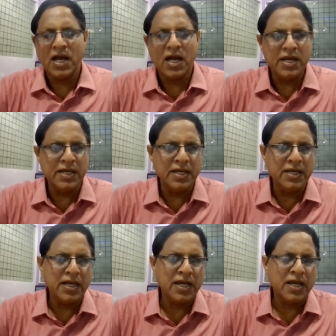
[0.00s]
I
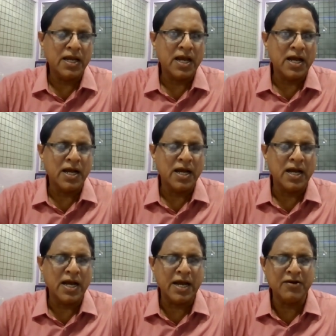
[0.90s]
uh,
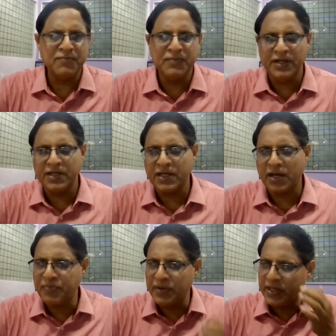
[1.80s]
I have been
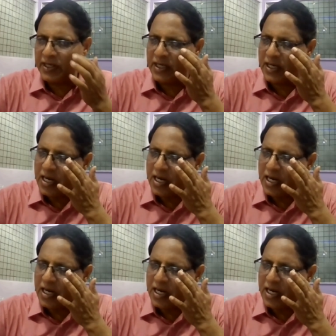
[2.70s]
appearing